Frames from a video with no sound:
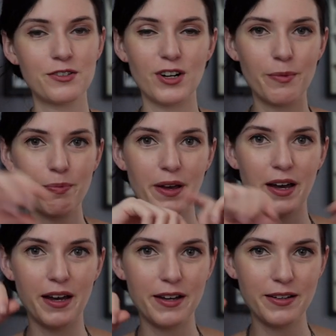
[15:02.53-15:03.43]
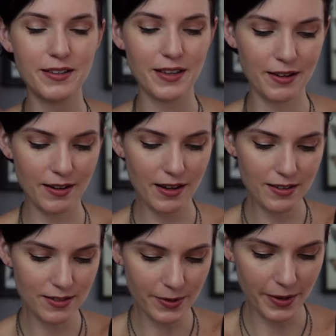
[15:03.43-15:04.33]
strip and
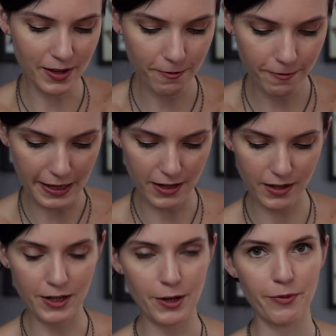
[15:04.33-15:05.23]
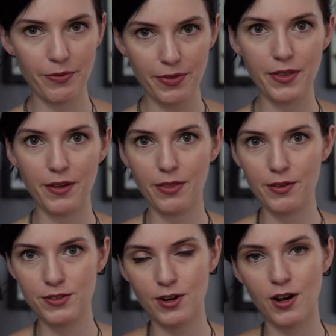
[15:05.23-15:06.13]
so it could fit, you know,
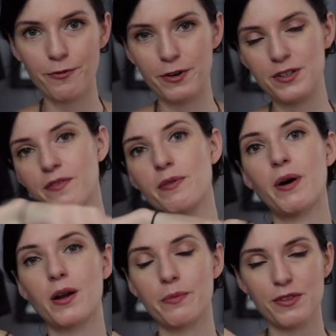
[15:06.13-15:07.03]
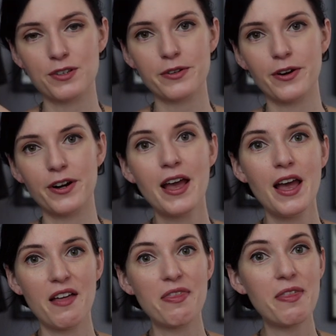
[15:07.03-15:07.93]
the circumference of the bottom of the skirt,
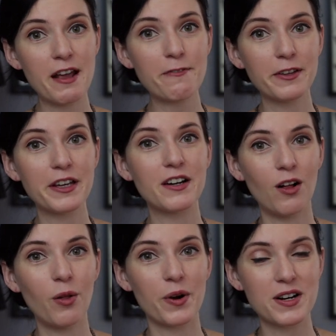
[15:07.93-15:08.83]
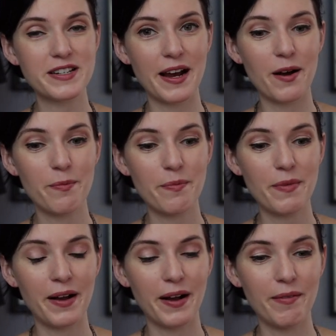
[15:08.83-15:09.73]
and thankfully it all worked out.
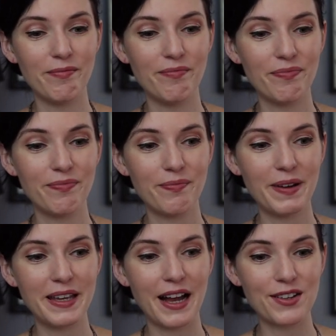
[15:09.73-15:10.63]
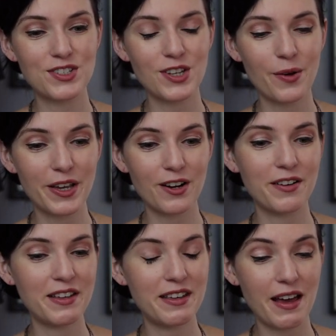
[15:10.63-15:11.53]
But yeah, sewing it
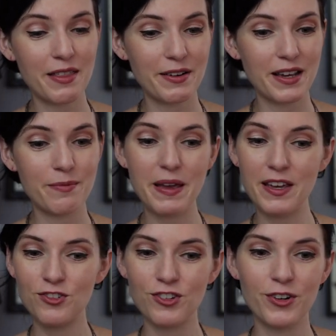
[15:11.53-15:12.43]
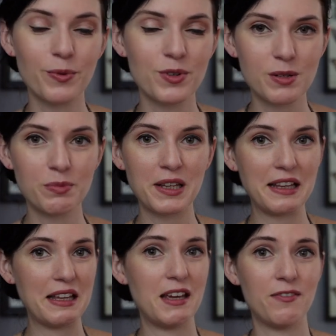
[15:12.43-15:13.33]
on, gathering it, making sure it was
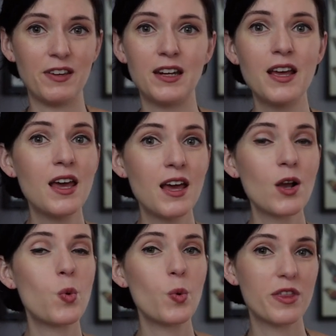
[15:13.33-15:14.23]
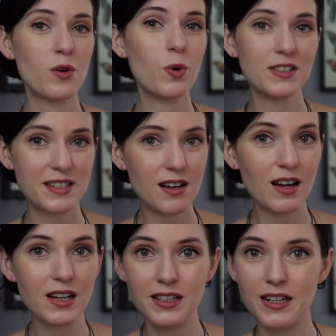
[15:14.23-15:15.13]
completely even. With quilting
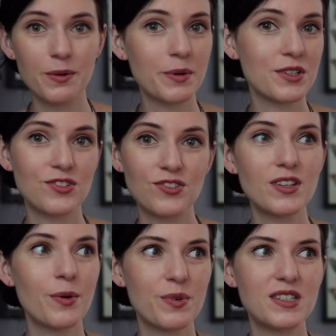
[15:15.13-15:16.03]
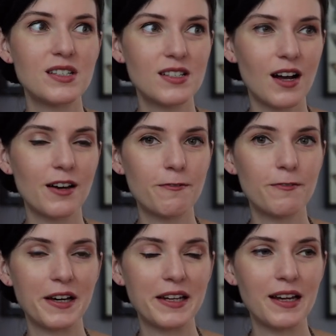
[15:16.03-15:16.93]
cotton, it was not
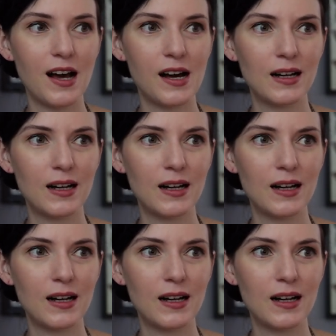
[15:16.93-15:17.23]
fun.